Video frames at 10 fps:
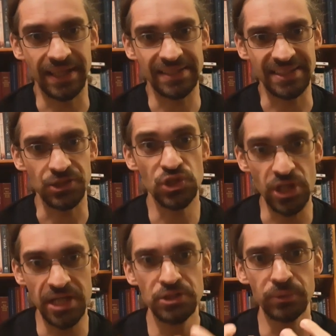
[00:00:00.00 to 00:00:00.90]
as a
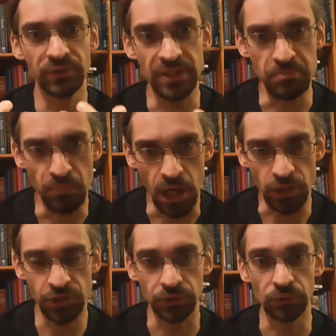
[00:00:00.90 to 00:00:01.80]
genuinely
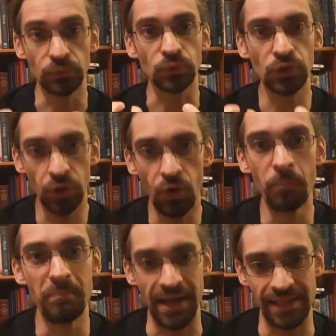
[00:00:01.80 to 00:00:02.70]
martial
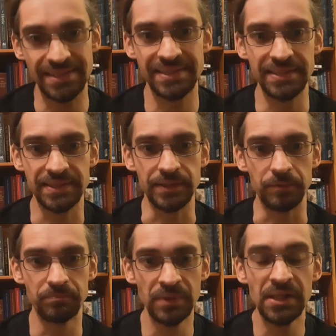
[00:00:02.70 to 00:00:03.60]
combat
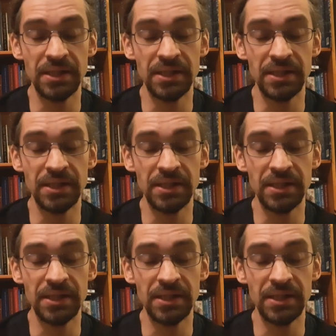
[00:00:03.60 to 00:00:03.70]
system,